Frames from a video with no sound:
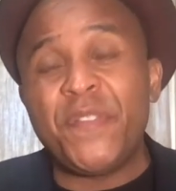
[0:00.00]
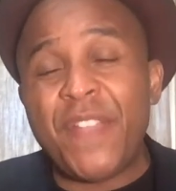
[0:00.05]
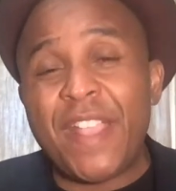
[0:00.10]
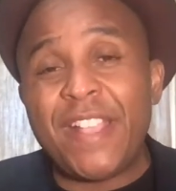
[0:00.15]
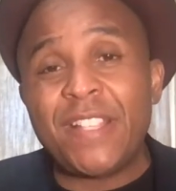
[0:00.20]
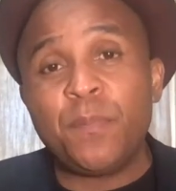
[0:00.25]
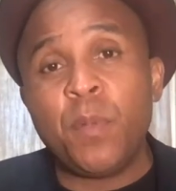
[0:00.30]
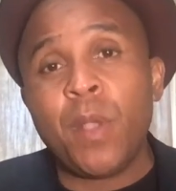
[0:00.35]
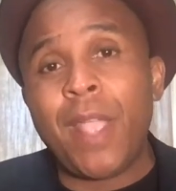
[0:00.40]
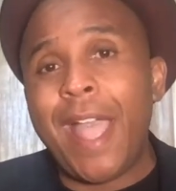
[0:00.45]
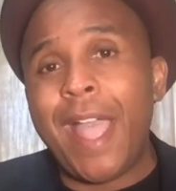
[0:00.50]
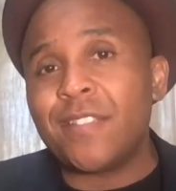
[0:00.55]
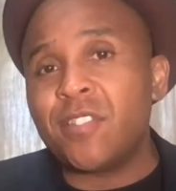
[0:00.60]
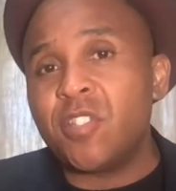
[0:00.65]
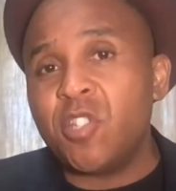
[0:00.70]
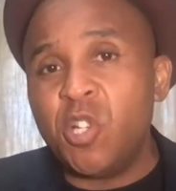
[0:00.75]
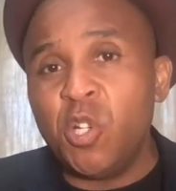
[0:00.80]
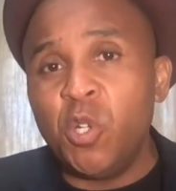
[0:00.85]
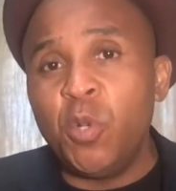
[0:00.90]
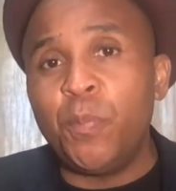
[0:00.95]
Facebook has
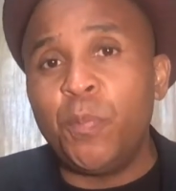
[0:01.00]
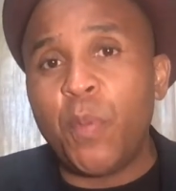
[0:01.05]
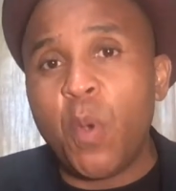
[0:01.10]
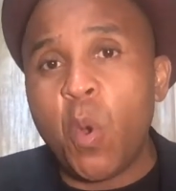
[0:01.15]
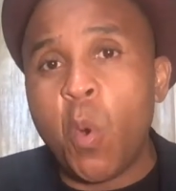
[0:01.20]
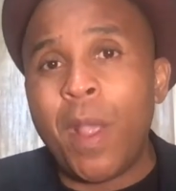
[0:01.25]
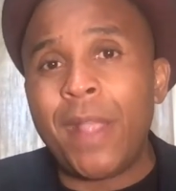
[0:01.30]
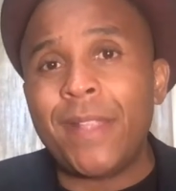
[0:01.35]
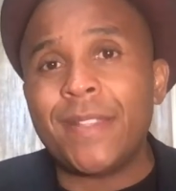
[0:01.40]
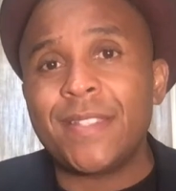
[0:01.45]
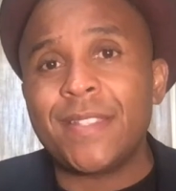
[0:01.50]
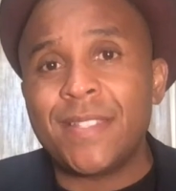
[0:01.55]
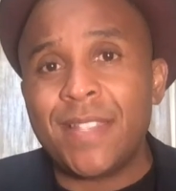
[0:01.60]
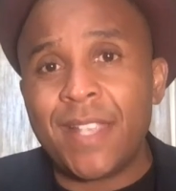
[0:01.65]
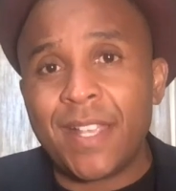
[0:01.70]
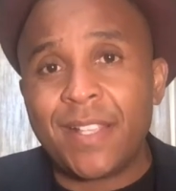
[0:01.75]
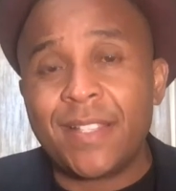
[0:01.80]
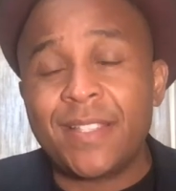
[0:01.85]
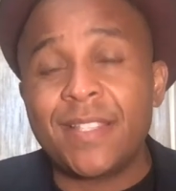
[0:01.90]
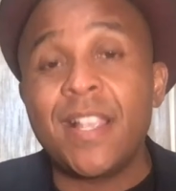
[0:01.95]

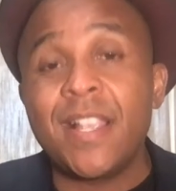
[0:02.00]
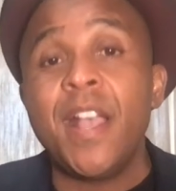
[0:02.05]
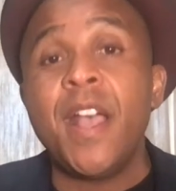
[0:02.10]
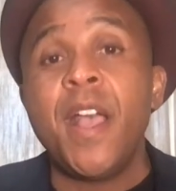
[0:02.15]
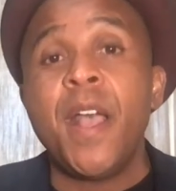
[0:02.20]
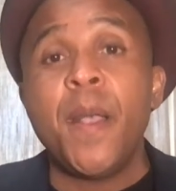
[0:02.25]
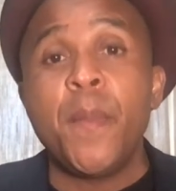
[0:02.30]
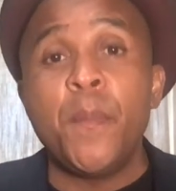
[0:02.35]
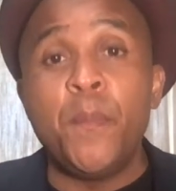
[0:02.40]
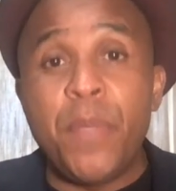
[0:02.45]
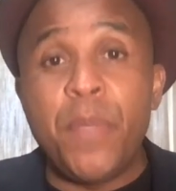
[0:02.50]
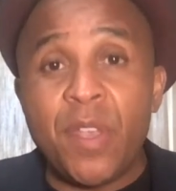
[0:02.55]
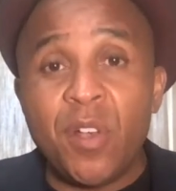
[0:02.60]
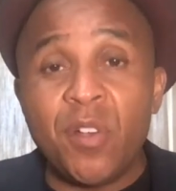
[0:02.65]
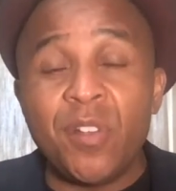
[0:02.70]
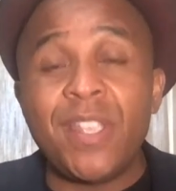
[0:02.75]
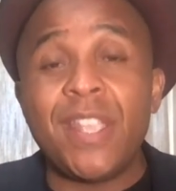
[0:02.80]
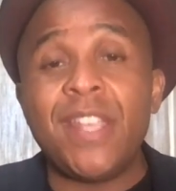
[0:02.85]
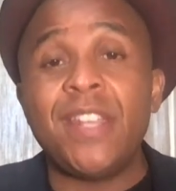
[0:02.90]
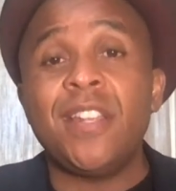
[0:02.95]
2.6
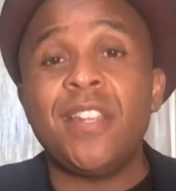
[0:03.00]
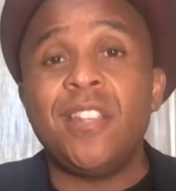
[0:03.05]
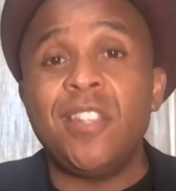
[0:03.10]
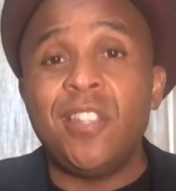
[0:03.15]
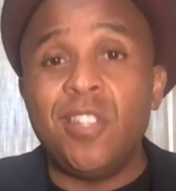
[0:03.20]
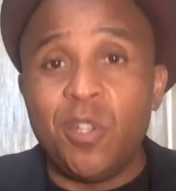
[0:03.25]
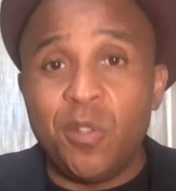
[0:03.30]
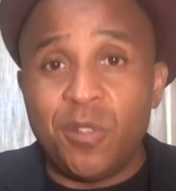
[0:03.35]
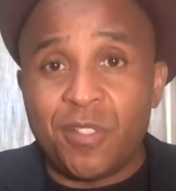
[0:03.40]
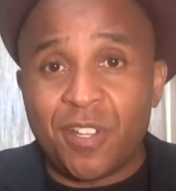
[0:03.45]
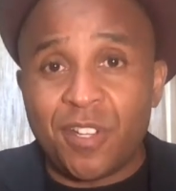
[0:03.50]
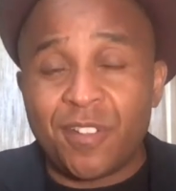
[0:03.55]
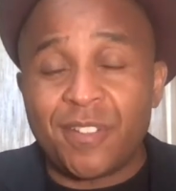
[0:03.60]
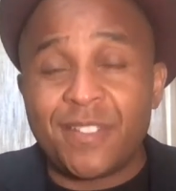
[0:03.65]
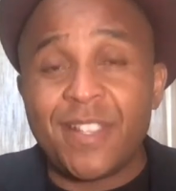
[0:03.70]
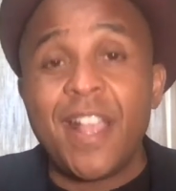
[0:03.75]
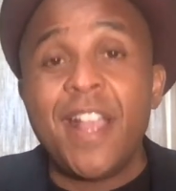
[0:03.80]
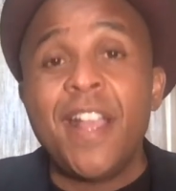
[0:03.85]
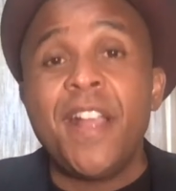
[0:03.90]
billion users.